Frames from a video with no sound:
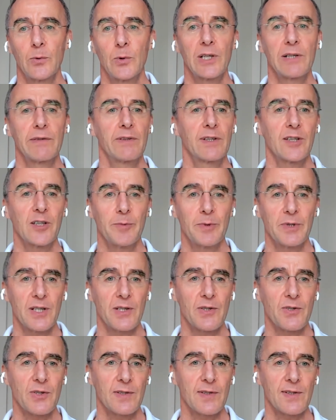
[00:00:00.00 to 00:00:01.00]
whatever
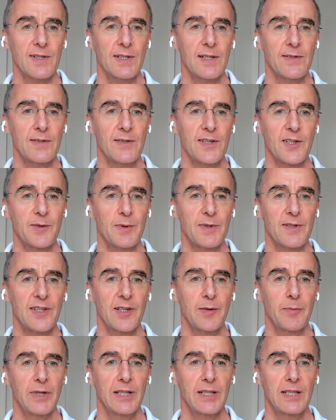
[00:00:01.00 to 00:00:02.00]
accommodations and
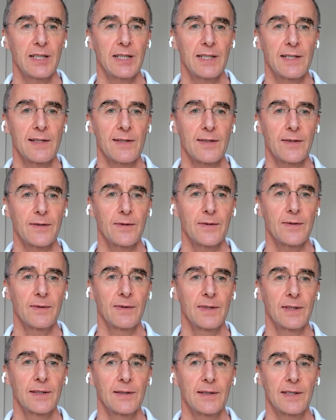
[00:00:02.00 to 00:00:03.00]
adjustments they may need to you